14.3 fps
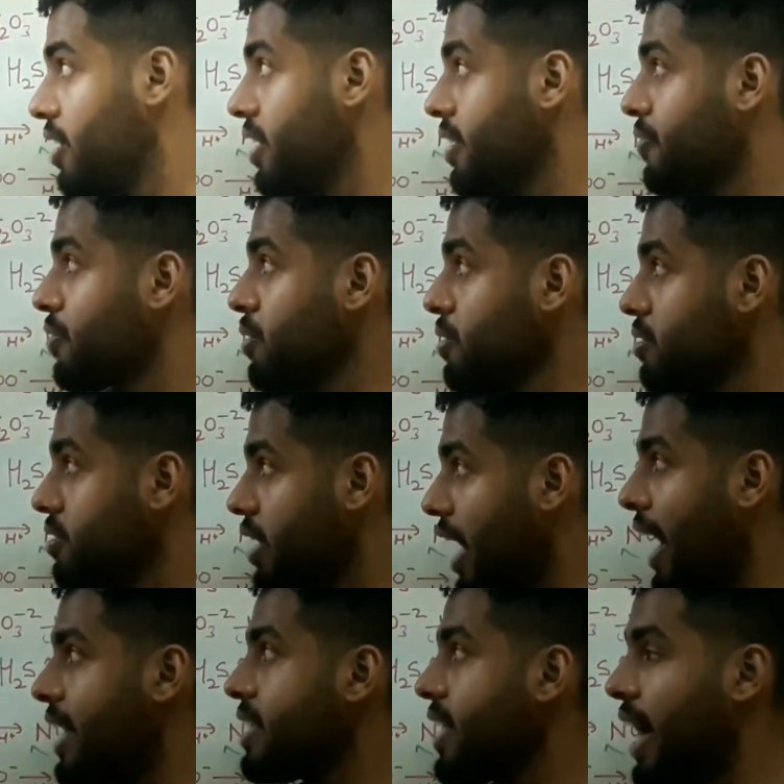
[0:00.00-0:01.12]
if you
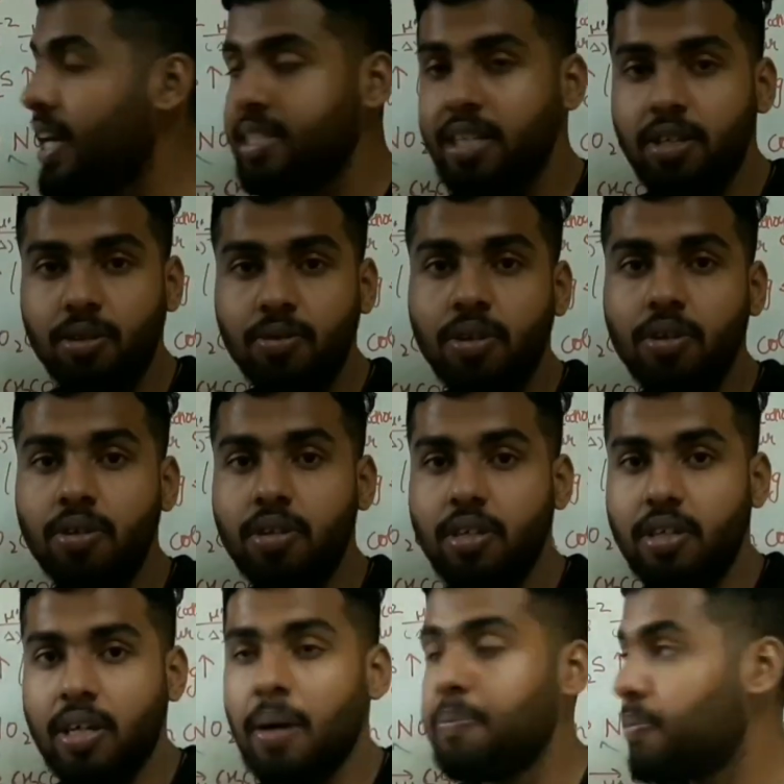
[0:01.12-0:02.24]
add acid to your
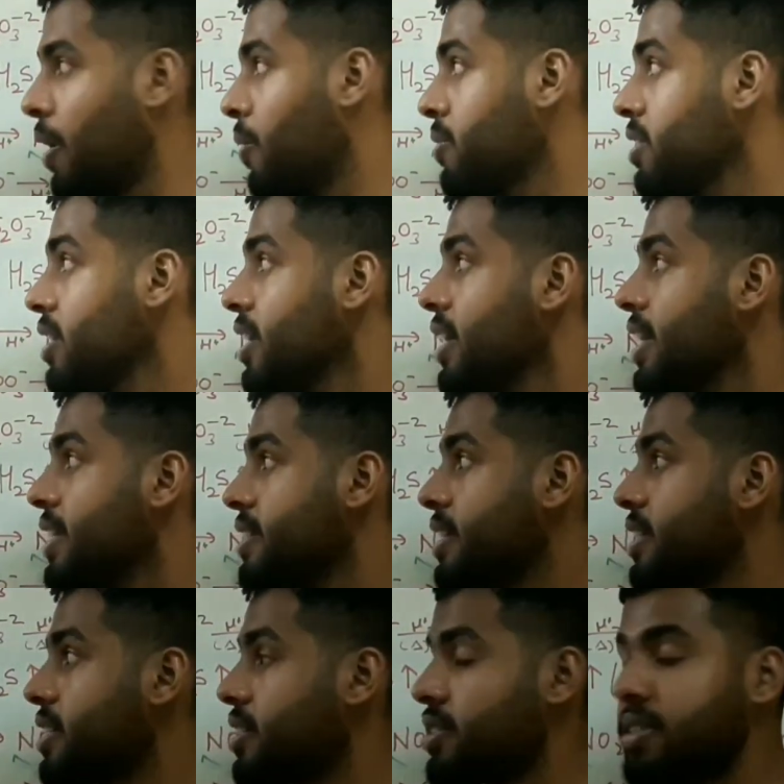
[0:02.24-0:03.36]
compound,
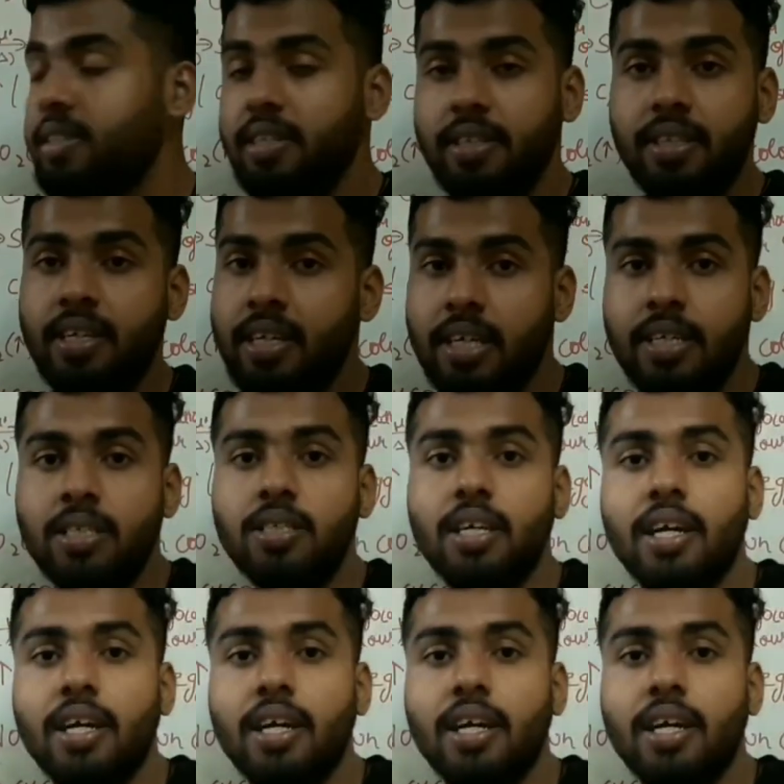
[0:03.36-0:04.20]
there's